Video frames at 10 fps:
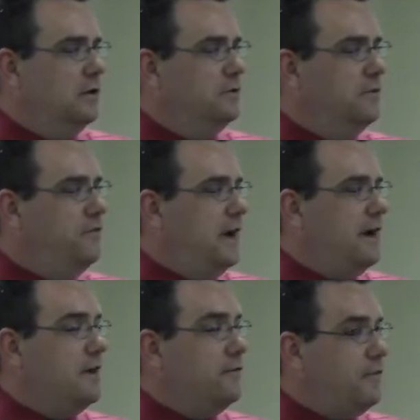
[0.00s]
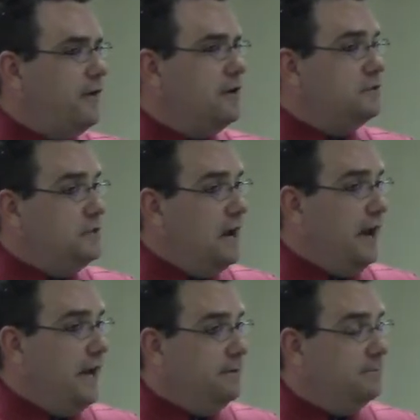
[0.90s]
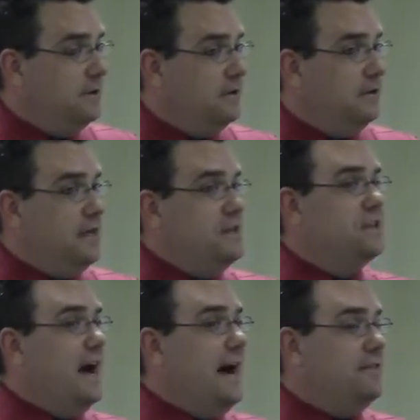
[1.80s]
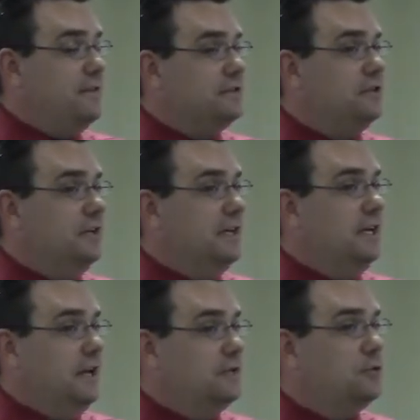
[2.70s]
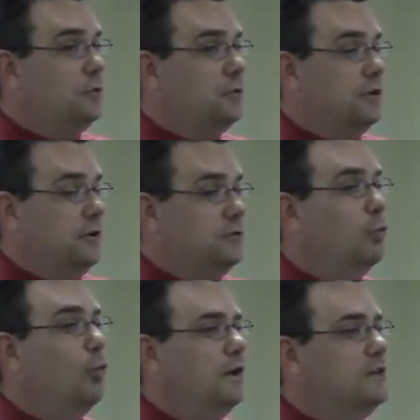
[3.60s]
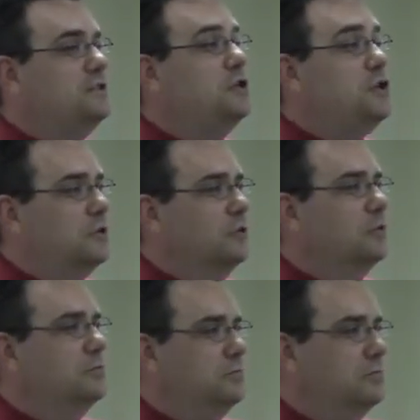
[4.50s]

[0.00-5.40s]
The very first night, he's got this thing in his quarters. What does he do?